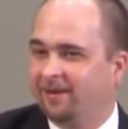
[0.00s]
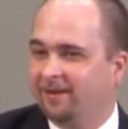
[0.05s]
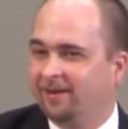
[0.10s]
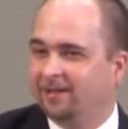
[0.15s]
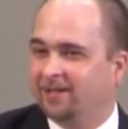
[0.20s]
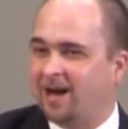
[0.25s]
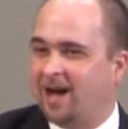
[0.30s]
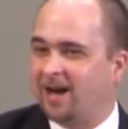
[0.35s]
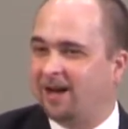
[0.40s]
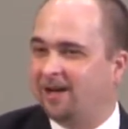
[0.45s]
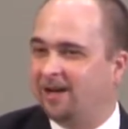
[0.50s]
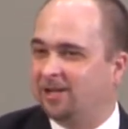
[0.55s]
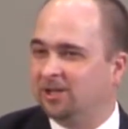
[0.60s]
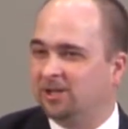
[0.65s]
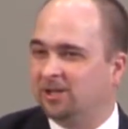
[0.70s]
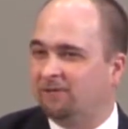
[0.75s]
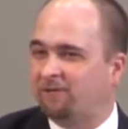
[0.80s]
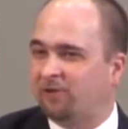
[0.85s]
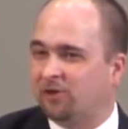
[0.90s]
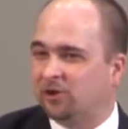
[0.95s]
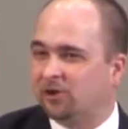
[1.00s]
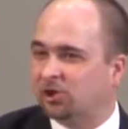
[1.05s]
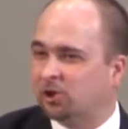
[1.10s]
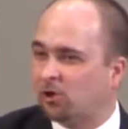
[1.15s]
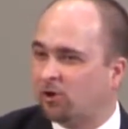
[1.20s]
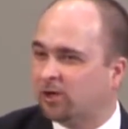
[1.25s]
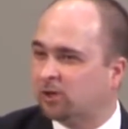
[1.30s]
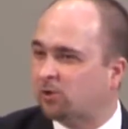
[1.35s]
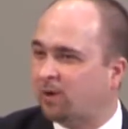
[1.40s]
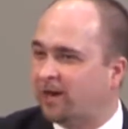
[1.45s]
It's not his first
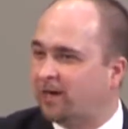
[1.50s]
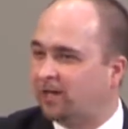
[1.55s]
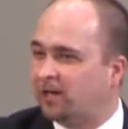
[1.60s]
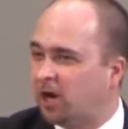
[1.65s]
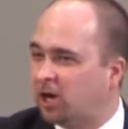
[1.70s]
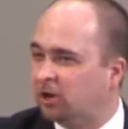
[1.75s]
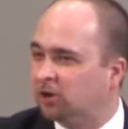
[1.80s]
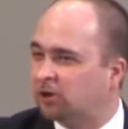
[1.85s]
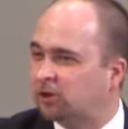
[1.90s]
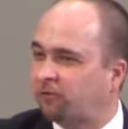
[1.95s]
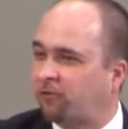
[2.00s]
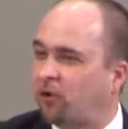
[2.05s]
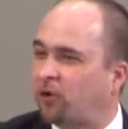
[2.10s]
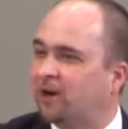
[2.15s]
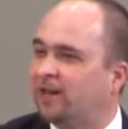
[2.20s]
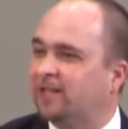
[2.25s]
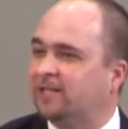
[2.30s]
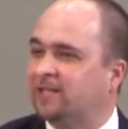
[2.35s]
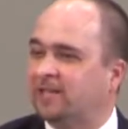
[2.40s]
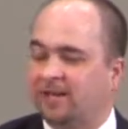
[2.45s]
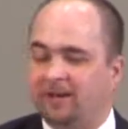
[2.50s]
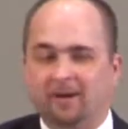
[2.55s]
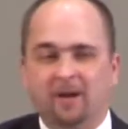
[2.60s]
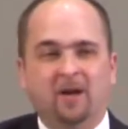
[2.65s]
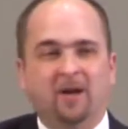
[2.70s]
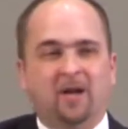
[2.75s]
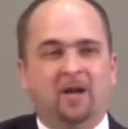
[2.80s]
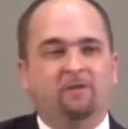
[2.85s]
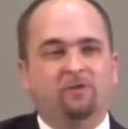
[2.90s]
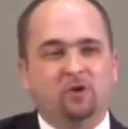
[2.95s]
choice what he goes for. Listen,
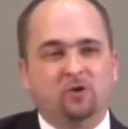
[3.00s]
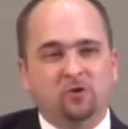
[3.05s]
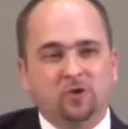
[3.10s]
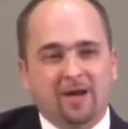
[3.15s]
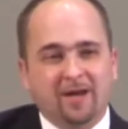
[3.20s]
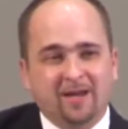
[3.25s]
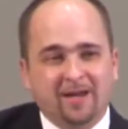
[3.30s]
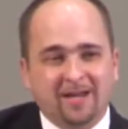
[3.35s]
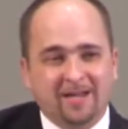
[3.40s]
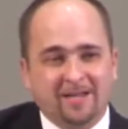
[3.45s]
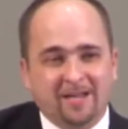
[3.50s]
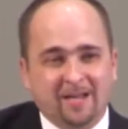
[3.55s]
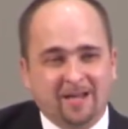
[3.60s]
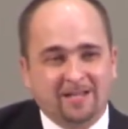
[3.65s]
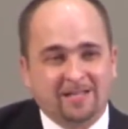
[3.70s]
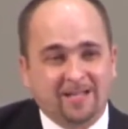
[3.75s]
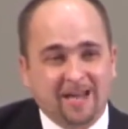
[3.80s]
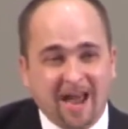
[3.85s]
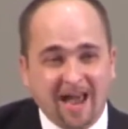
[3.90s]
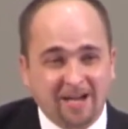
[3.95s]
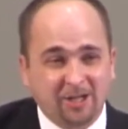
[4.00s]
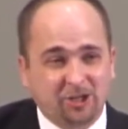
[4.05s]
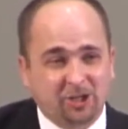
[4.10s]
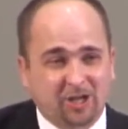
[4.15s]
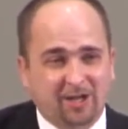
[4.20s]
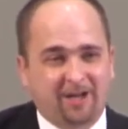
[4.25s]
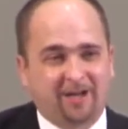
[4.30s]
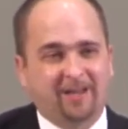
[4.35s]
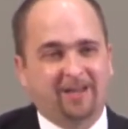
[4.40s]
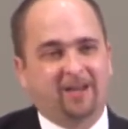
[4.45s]
if you in-
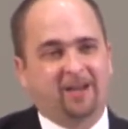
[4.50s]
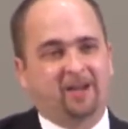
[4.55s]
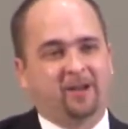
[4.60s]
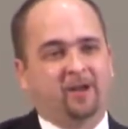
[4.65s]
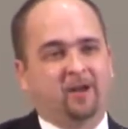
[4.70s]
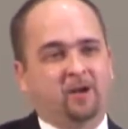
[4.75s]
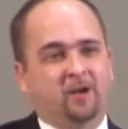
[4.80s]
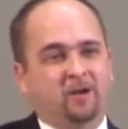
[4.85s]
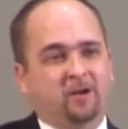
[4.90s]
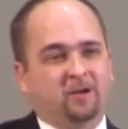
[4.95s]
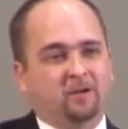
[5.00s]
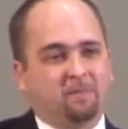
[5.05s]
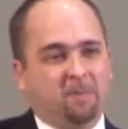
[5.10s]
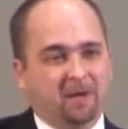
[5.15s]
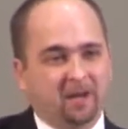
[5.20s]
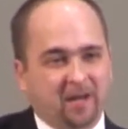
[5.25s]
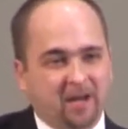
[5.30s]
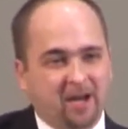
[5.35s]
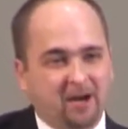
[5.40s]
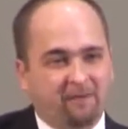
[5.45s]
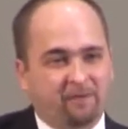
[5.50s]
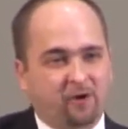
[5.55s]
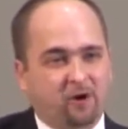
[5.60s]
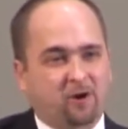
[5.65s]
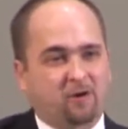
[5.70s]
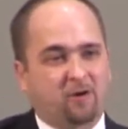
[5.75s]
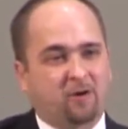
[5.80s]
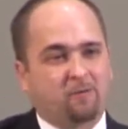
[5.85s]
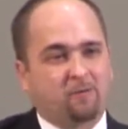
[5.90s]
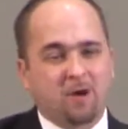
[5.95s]
intentionally,
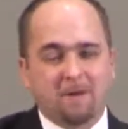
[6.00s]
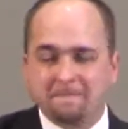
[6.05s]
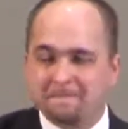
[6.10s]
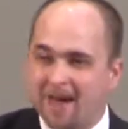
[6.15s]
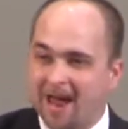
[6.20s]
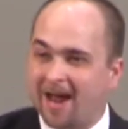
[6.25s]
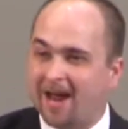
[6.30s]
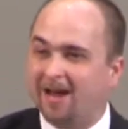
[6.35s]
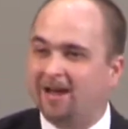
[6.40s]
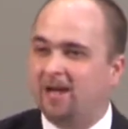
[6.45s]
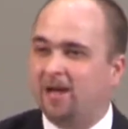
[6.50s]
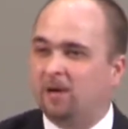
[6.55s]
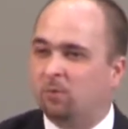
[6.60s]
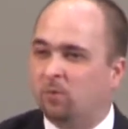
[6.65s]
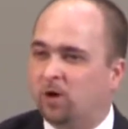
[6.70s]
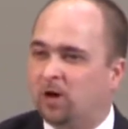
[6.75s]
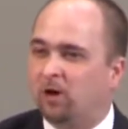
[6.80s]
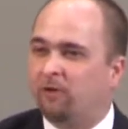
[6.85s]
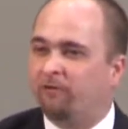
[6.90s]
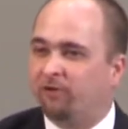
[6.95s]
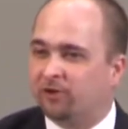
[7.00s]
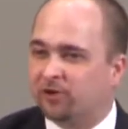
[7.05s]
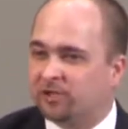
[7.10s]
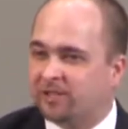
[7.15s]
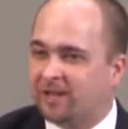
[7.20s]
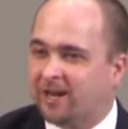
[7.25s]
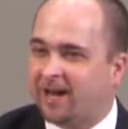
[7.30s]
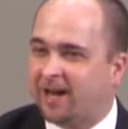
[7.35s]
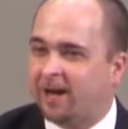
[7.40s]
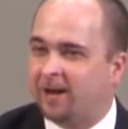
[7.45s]
believer, remain in willful
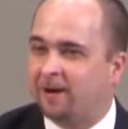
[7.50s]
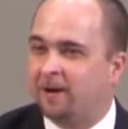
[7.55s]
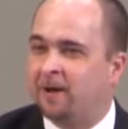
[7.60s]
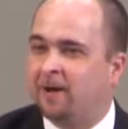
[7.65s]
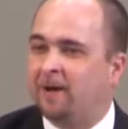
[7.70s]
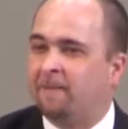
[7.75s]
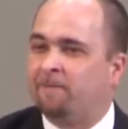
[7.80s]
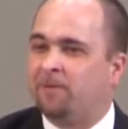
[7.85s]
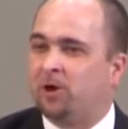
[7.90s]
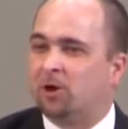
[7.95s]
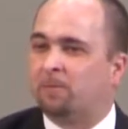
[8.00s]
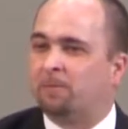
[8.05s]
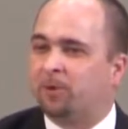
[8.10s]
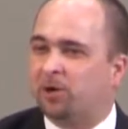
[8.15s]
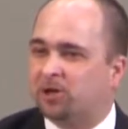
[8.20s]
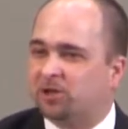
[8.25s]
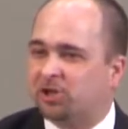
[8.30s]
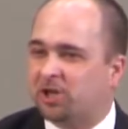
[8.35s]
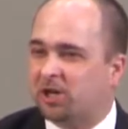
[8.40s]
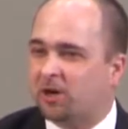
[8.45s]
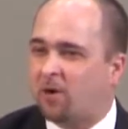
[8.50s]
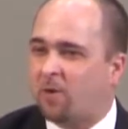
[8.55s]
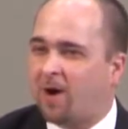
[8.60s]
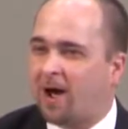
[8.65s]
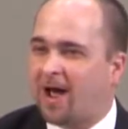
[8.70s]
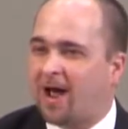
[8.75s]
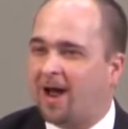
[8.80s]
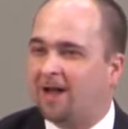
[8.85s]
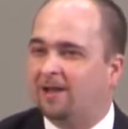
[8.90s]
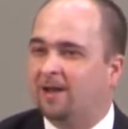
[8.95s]
sin, you're pushing
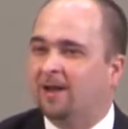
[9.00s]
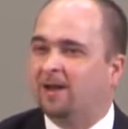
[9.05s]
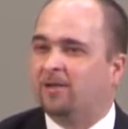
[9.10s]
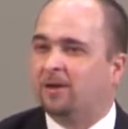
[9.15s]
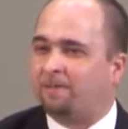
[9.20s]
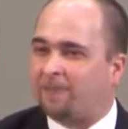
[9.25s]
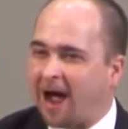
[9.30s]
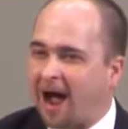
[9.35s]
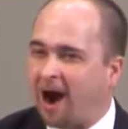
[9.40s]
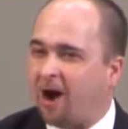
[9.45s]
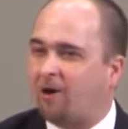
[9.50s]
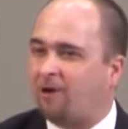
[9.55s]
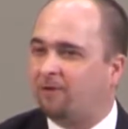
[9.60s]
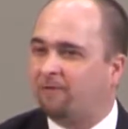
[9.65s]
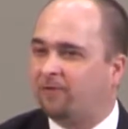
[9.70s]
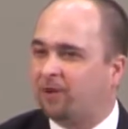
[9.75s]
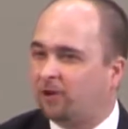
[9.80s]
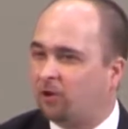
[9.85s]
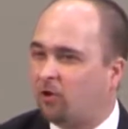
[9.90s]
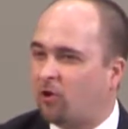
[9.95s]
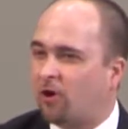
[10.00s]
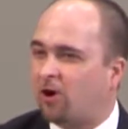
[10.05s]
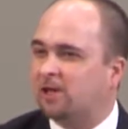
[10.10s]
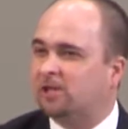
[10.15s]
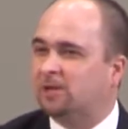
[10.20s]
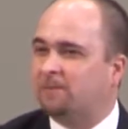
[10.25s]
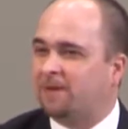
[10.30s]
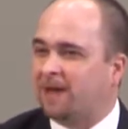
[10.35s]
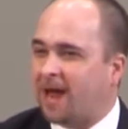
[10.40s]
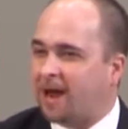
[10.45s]
away the power of the Lord
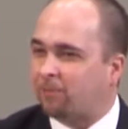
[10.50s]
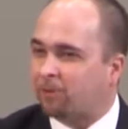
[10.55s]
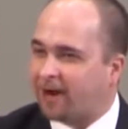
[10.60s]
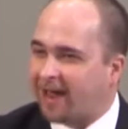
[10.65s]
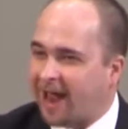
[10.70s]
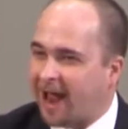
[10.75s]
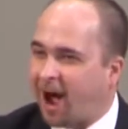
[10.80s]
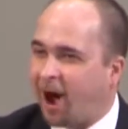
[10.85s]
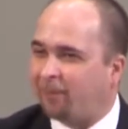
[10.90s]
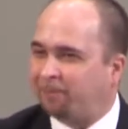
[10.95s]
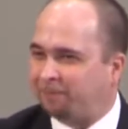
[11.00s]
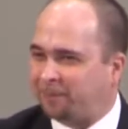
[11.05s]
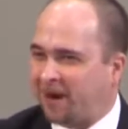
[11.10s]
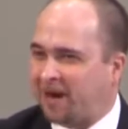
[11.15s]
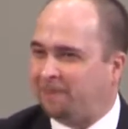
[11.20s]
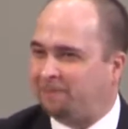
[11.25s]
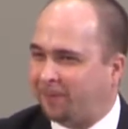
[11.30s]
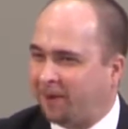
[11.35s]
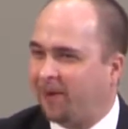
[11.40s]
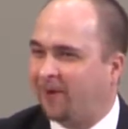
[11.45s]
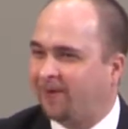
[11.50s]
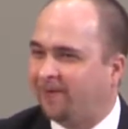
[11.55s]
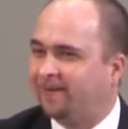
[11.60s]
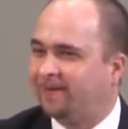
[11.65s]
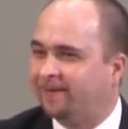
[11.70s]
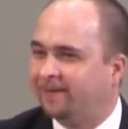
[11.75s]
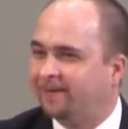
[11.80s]
to be able to help people,